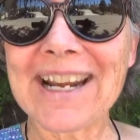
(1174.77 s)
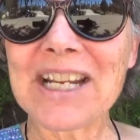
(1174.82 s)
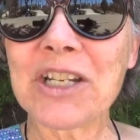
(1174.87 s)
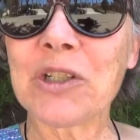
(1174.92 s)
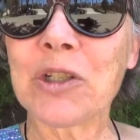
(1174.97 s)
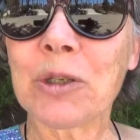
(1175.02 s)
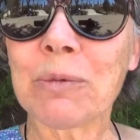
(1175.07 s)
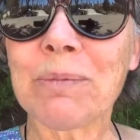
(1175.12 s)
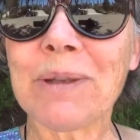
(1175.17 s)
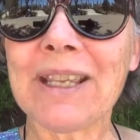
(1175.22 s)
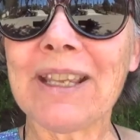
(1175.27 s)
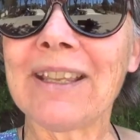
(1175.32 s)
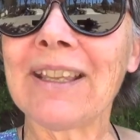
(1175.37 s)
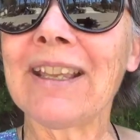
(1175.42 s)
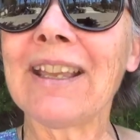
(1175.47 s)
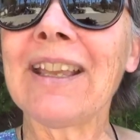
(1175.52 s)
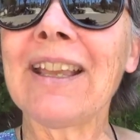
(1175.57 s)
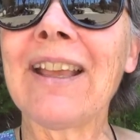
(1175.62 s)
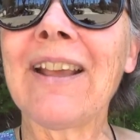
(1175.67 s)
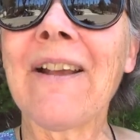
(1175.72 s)
It should be
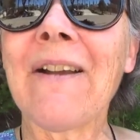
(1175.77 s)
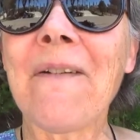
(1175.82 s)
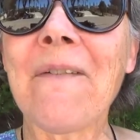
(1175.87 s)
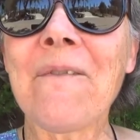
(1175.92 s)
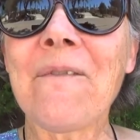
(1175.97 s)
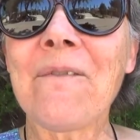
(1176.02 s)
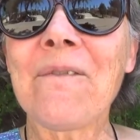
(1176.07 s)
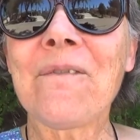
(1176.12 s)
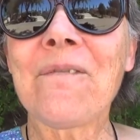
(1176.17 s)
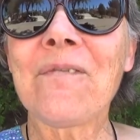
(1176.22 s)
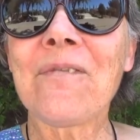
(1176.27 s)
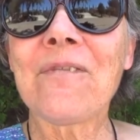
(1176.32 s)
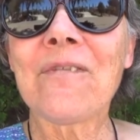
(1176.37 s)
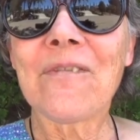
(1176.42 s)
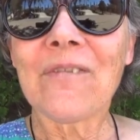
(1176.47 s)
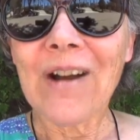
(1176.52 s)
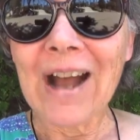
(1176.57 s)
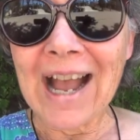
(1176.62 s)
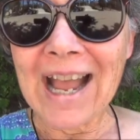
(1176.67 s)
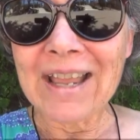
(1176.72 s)

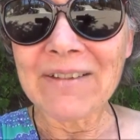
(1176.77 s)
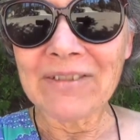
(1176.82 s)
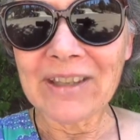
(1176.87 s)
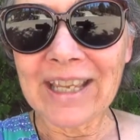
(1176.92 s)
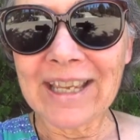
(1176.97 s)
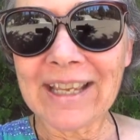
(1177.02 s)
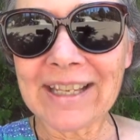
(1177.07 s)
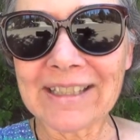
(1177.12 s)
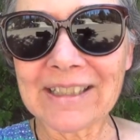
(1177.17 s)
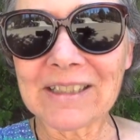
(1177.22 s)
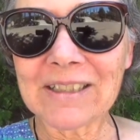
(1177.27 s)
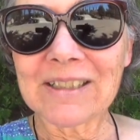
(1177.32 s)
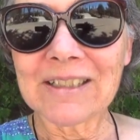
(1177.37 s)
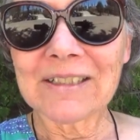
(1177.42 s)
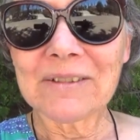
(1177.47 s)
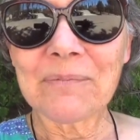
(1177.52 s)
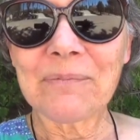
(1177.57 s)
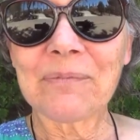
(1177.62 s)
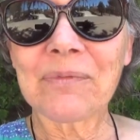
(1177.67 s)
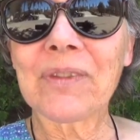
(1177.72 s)

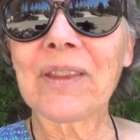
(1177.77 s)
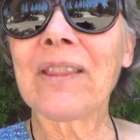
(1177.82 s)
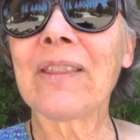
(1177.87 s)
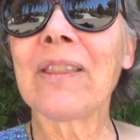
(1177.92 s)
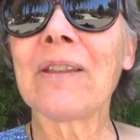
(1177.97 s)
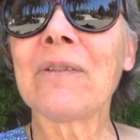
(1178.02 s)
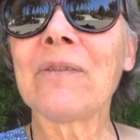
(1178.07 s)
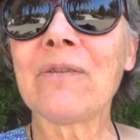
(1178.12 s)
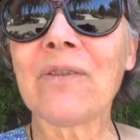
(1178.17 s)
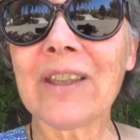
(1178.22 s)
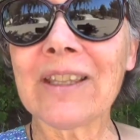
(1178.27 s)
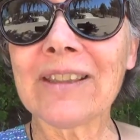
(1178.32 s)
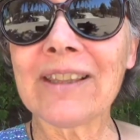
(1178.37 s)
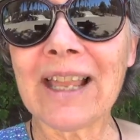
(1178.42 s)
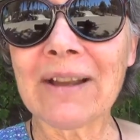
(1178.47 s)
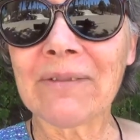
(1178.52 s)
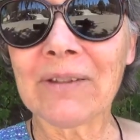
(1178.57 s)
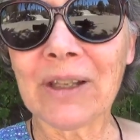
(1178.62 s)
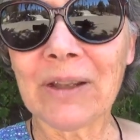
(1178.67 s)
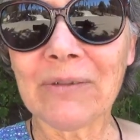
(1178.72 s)
5N, the fifth
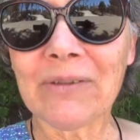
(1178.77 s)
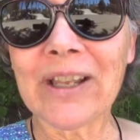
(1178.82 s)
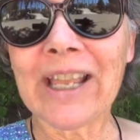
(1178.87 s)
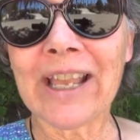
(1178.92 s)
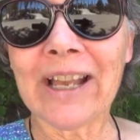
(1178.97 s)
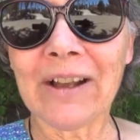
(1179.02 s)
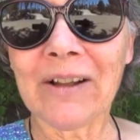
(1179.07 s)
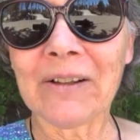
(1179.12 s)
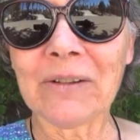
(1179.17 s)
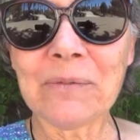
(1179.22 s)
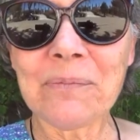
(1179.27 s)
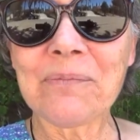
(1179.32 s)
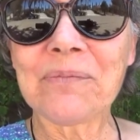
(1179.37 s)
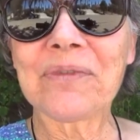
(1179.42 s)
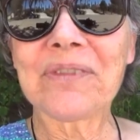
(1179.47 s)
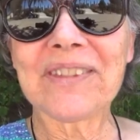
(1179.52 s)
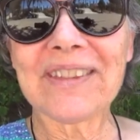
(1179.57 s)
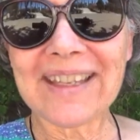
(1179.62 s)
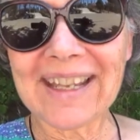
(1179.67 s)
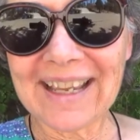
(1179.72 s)
level of hell,
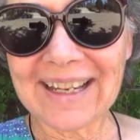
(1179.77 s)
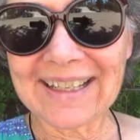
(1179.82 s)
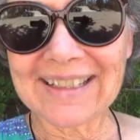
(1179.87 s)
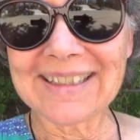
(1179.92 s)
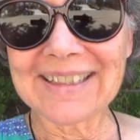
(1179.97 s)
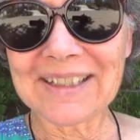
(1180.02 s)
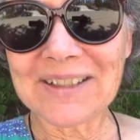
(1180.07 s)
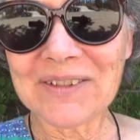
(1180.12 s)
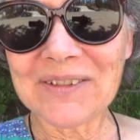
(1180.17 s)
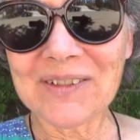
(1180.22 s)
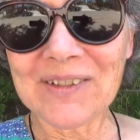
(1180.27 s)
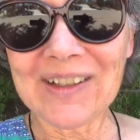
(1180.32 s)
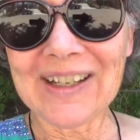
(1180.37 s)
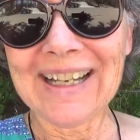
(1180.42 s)
negative.